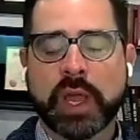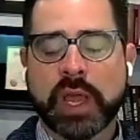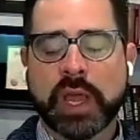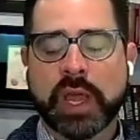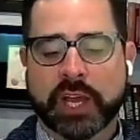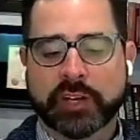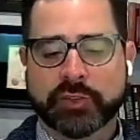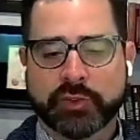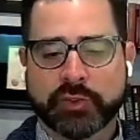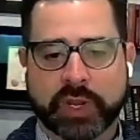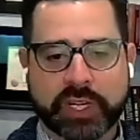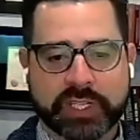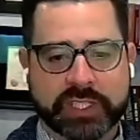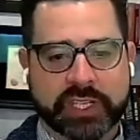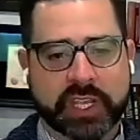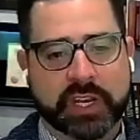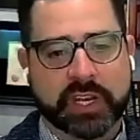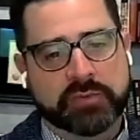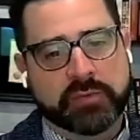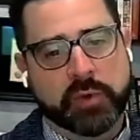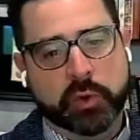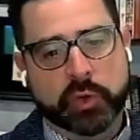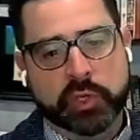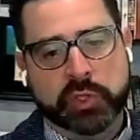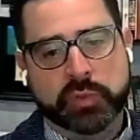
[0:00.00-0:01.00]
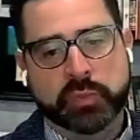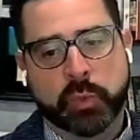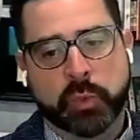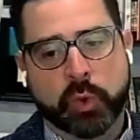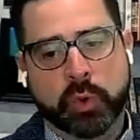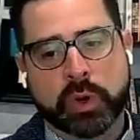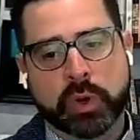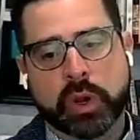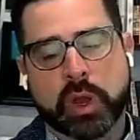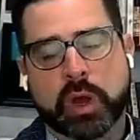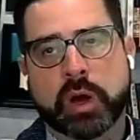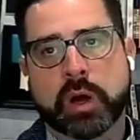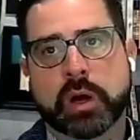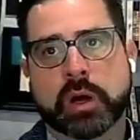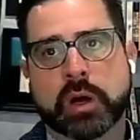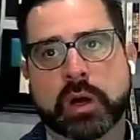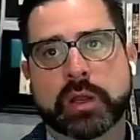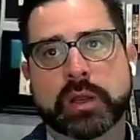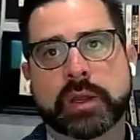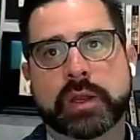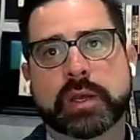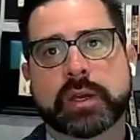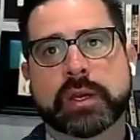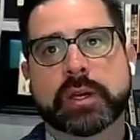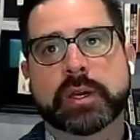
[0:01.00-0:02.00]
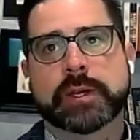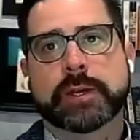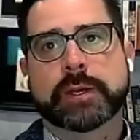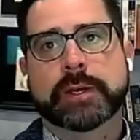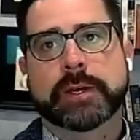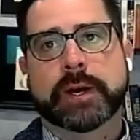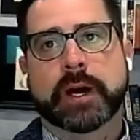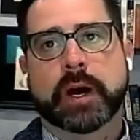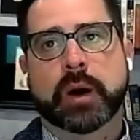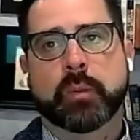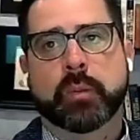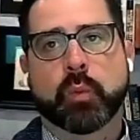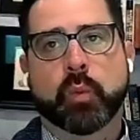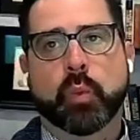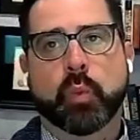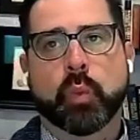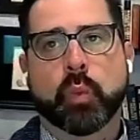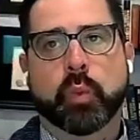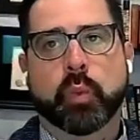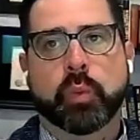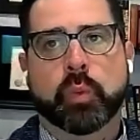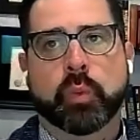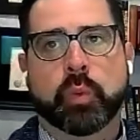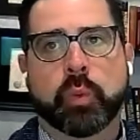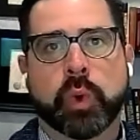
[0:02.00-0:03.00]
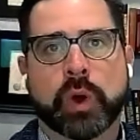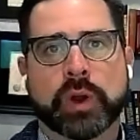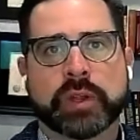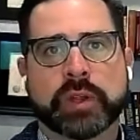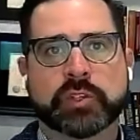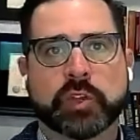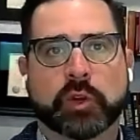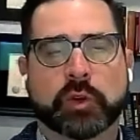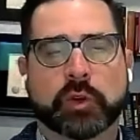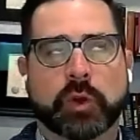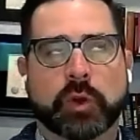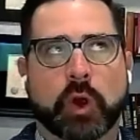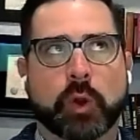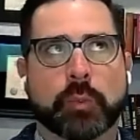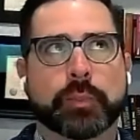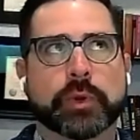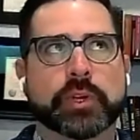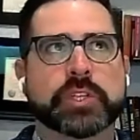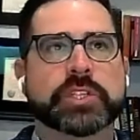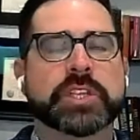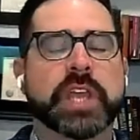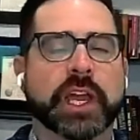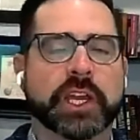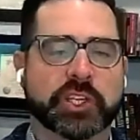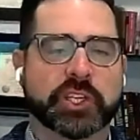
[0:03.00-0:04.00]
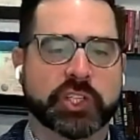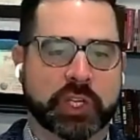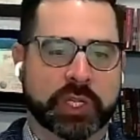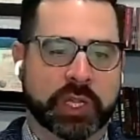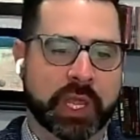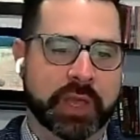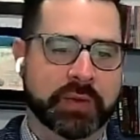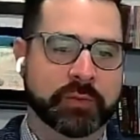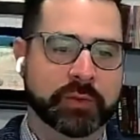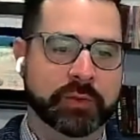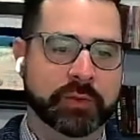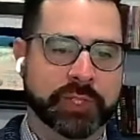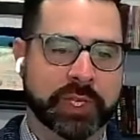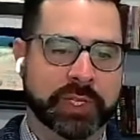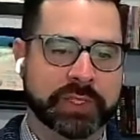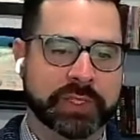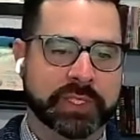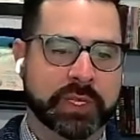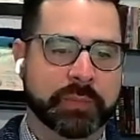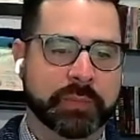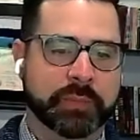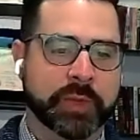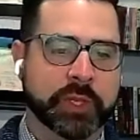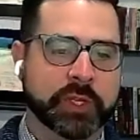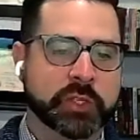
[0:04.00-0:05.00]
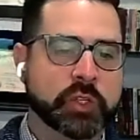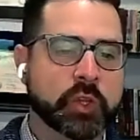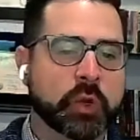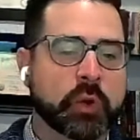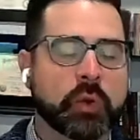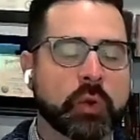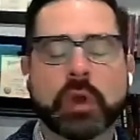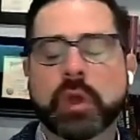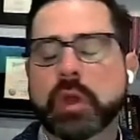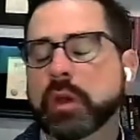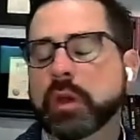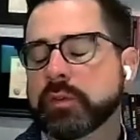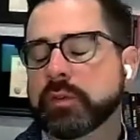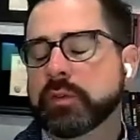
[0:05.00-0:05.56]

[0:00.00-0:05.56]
And so I try to tend to focus more on what is our protection levels on something.